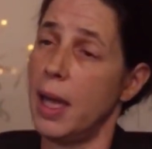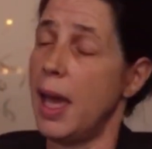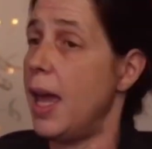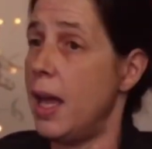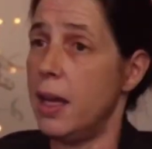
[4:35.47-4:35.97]

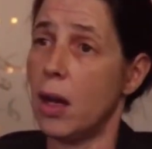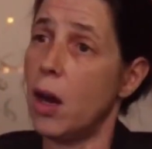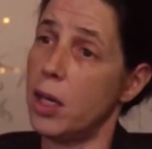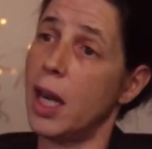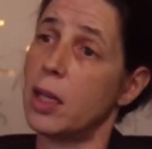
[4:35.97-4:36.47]
and
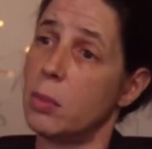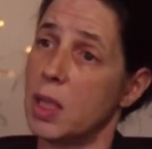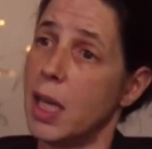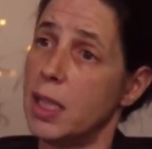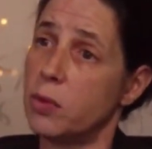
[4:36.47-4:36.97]
are not
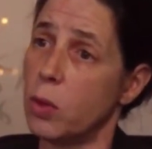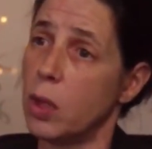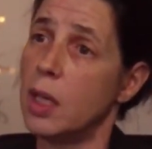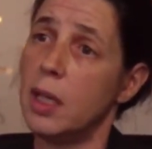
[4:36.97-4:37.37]
criminalized for.